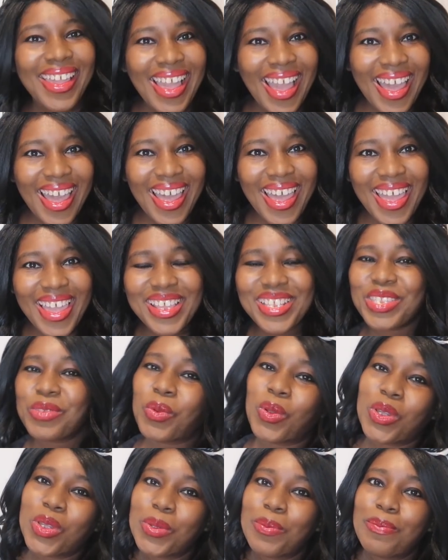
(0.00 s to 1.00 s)
Hey guys,
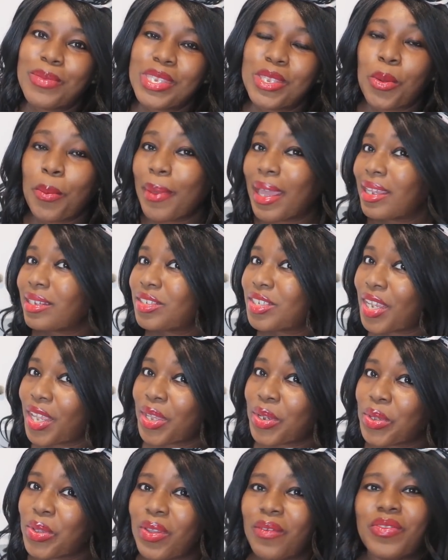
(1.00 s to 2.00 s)
welcome to my
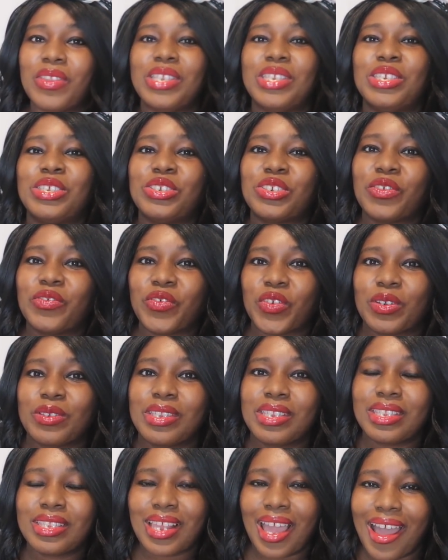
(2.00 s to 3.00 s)
channel if this is your
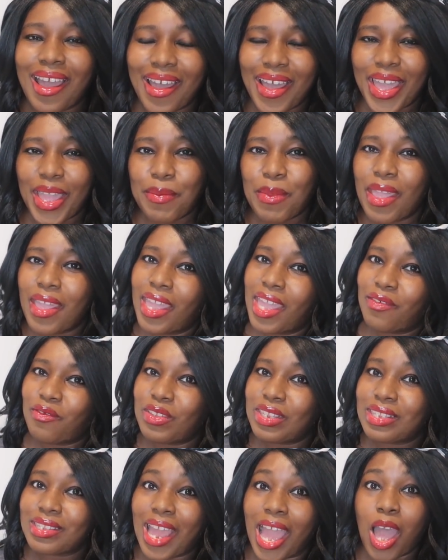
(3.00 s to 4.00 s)
first time.
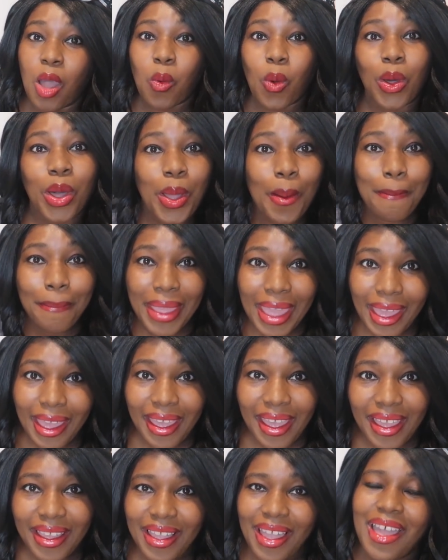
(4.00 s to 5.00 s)
If it's not, welcome
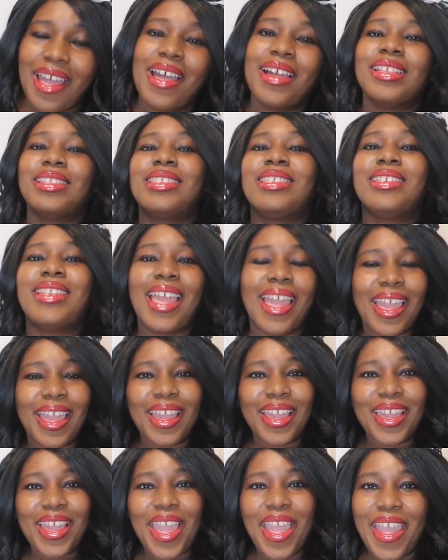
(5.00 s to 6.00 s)
back.
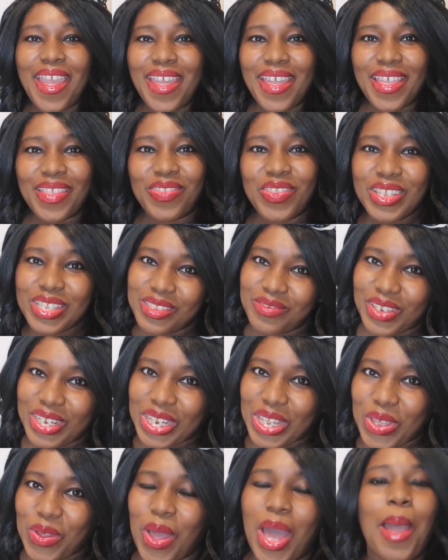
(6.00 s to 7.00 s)
Today in this
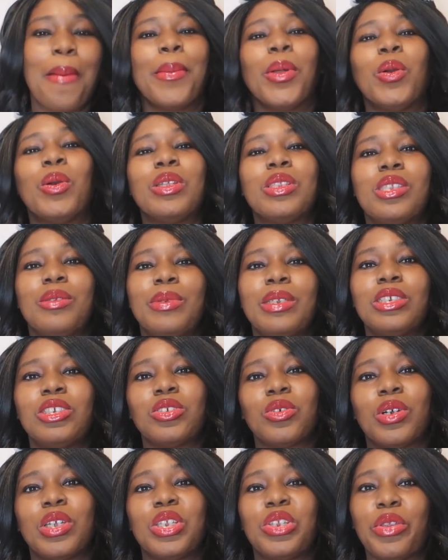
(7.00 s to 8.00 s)
video I'm going to be
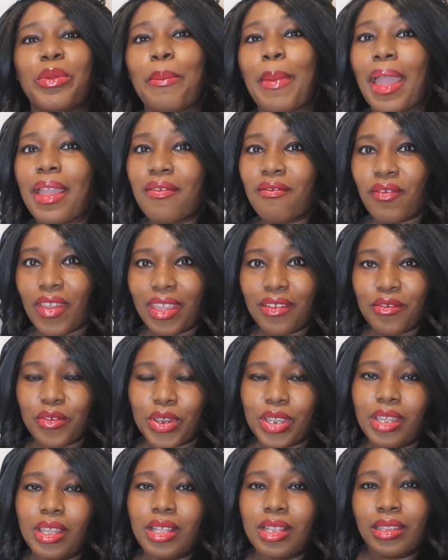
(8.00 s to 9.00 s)
showing you my
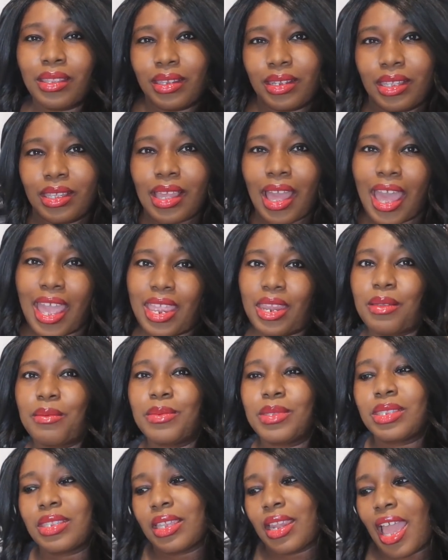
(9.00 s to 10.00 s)
favorite cleaning
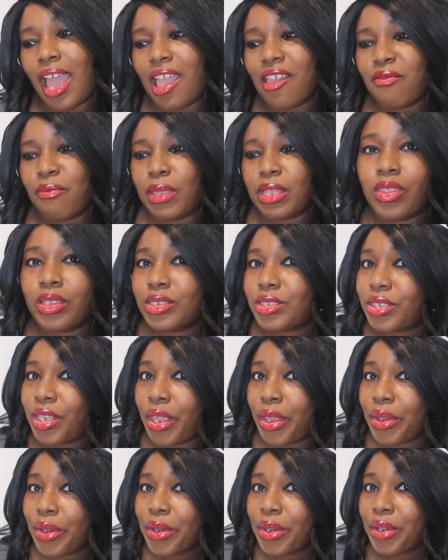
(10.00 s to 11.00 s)
items that I did this
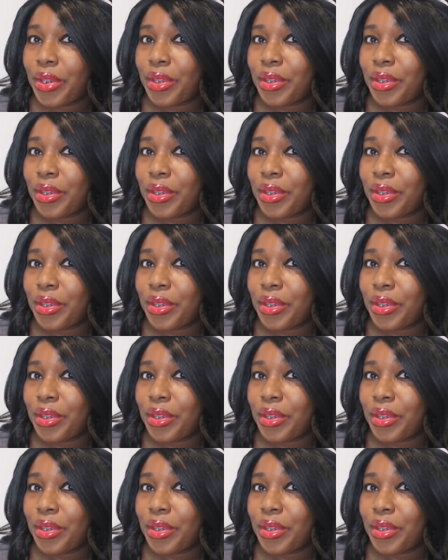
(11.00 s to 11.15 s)
year,